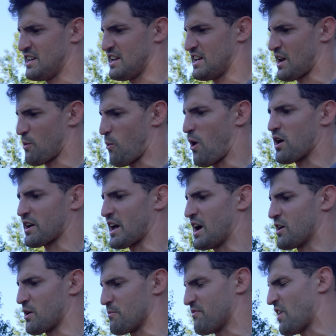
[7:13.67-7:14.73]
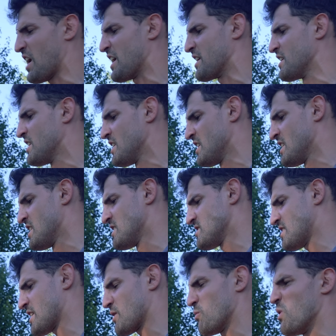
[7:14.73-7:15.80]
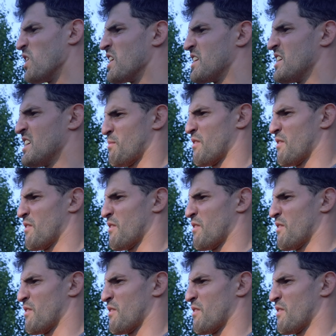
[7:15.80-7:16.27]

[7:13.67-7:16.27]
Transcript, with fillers: and I walk out and I'm fine. Second one,